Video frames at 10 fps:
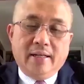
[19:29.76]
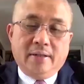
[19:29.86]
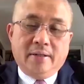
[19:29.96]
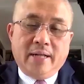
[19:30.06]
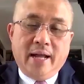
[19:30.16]

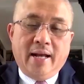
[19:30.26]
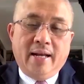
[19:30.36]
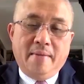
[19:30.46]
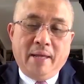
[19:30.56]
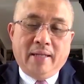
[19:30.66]
So there are
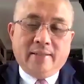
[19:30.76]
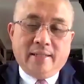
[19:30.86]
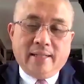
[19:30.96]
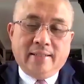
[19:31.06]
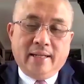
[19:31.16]
limits,
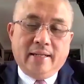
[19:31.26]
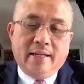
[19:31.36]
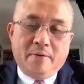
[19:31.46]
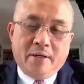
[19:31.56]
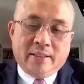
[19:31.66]
as I said.
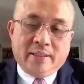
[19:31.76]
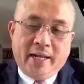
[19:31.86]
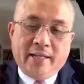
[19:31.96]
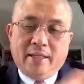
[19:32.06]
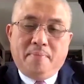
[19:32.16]
There was
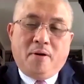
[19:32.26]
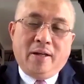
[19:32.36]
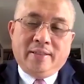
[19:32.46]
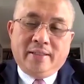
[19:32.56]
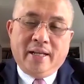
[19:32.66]
change in
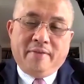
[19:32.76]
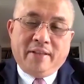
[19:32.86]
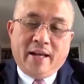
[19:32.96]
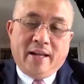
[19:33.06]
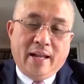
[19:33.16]
policy
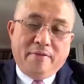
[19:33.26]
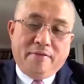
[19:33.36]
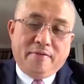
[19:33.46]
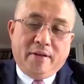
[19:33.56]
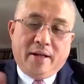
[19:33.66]
after I left.